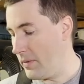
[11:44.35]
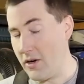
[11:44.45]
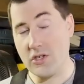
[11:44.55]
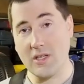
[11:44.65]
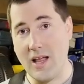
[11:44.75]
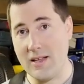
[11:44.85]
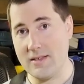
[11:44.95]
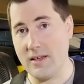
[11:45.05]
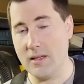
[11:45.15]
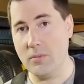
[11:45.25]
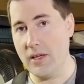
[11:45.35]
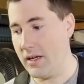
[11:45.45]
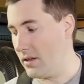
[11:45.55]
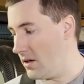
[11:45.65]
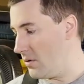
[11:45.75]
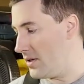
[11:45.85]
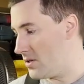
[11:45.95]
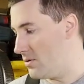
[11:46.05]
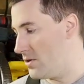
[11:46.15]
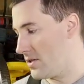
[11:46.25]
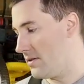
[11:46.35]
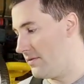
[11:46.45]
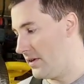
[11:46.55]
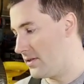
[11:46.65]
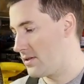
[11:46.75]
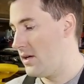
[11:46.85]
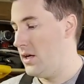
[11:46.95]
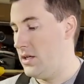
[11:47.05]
miter slots and the blade though is to adjust the fence.